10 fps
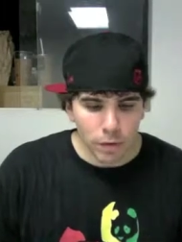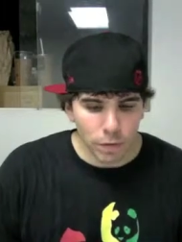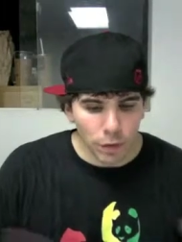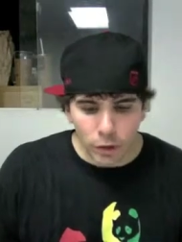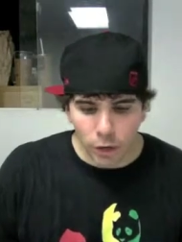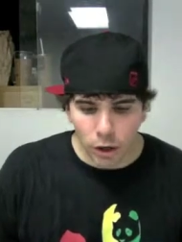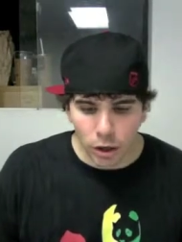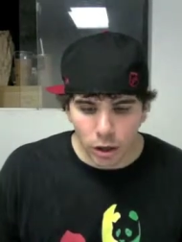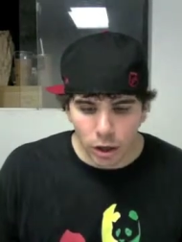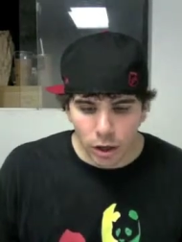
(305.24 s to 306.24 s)
first of
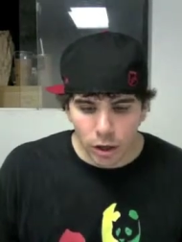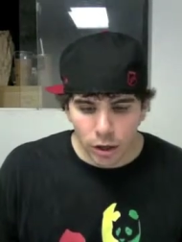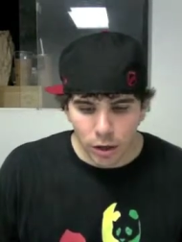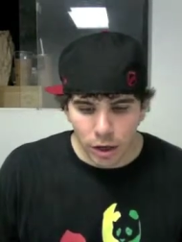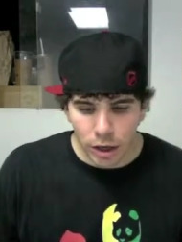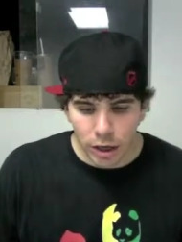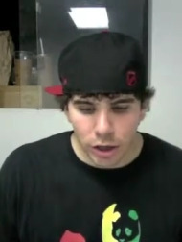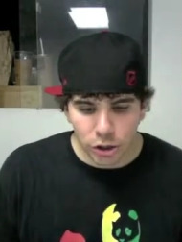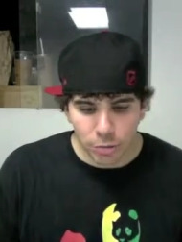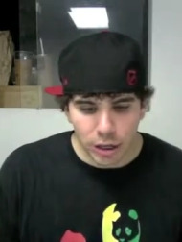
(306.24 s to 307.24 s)
all,
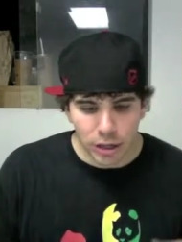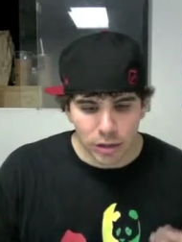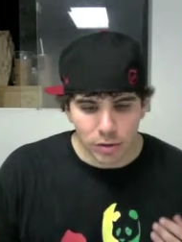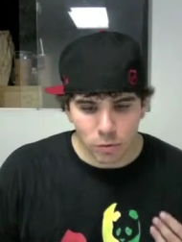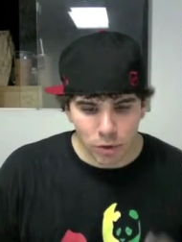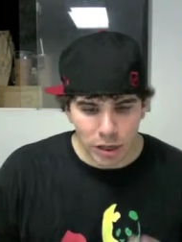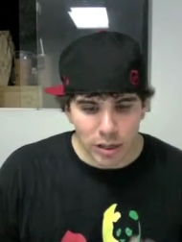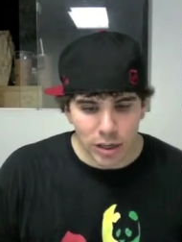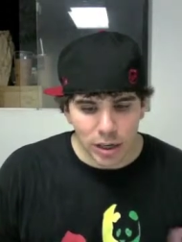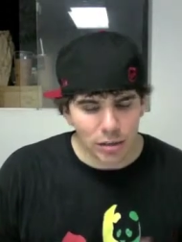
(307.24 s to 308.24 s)
he should make what he
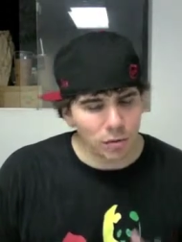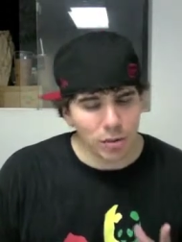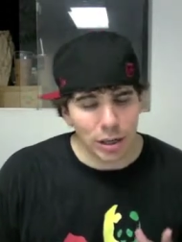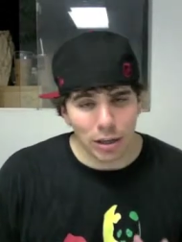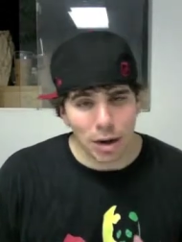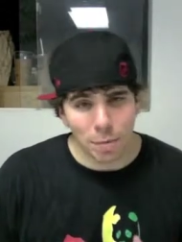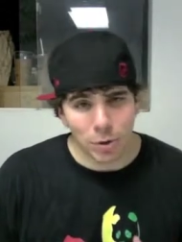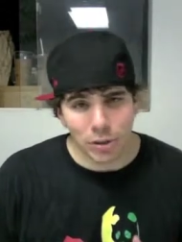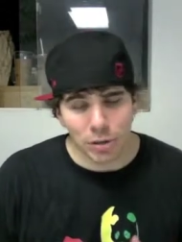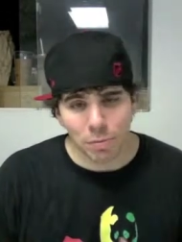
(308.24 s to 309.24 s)
says like a lot
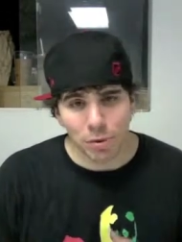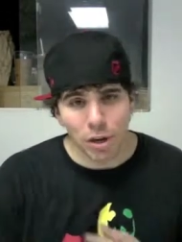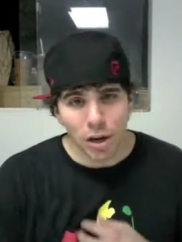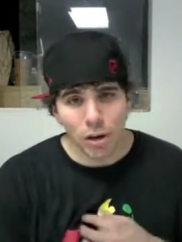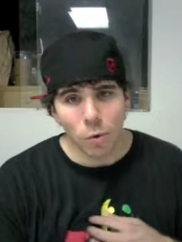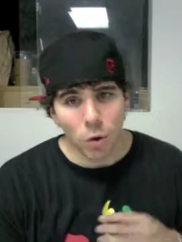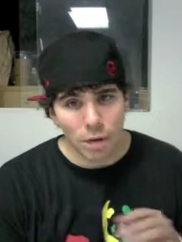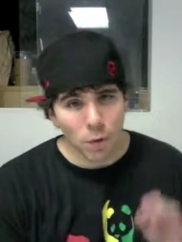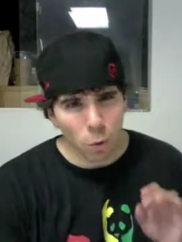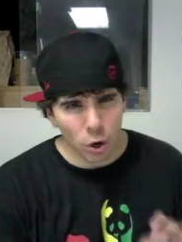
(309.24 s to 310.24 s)
more simple.
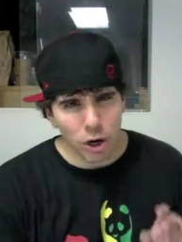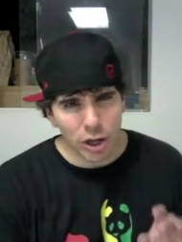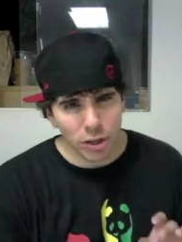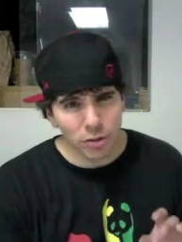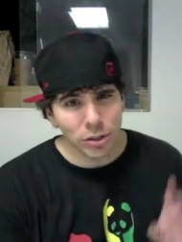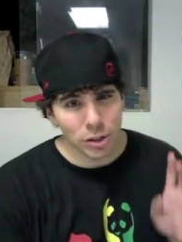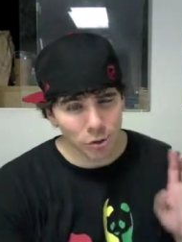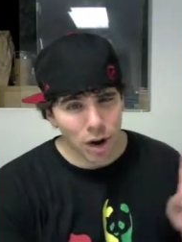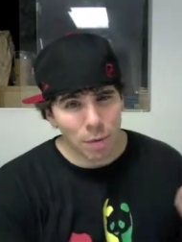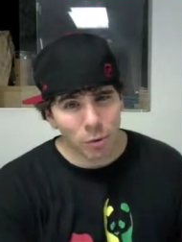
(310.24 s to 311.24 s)
Whatever word he used to
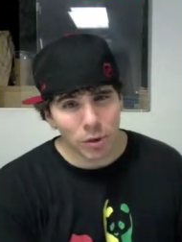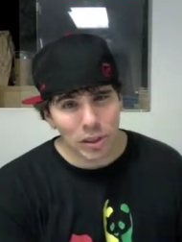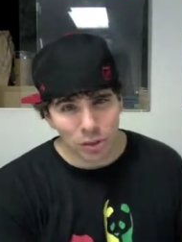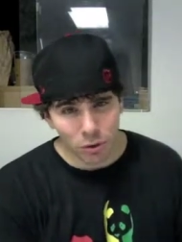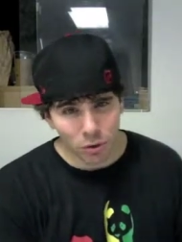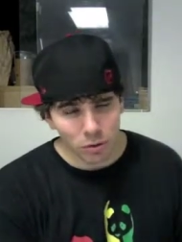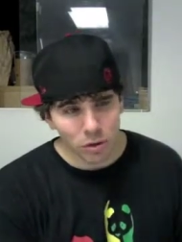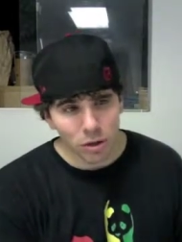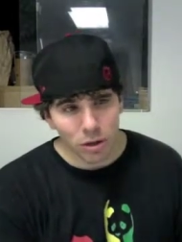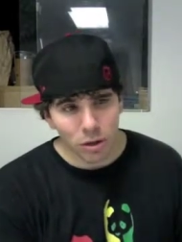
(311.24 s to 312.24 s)
describe what it was he
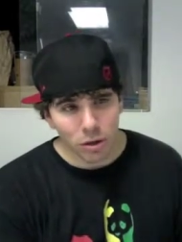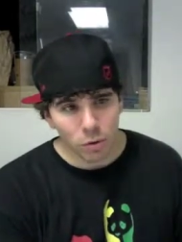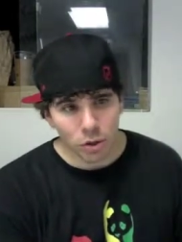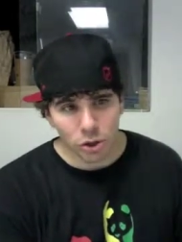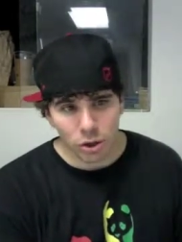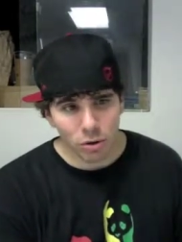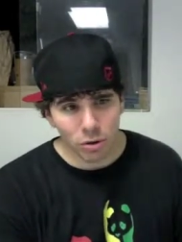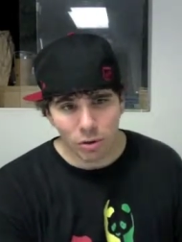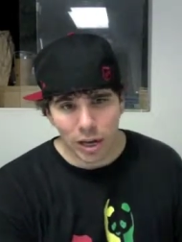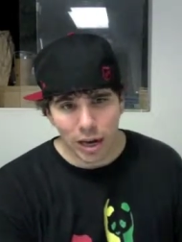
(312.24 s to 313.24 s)
sold was
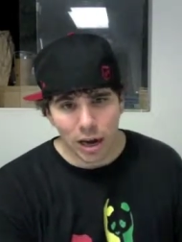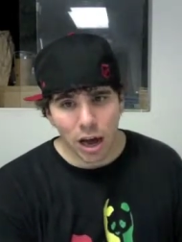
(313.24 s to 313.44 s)
so like,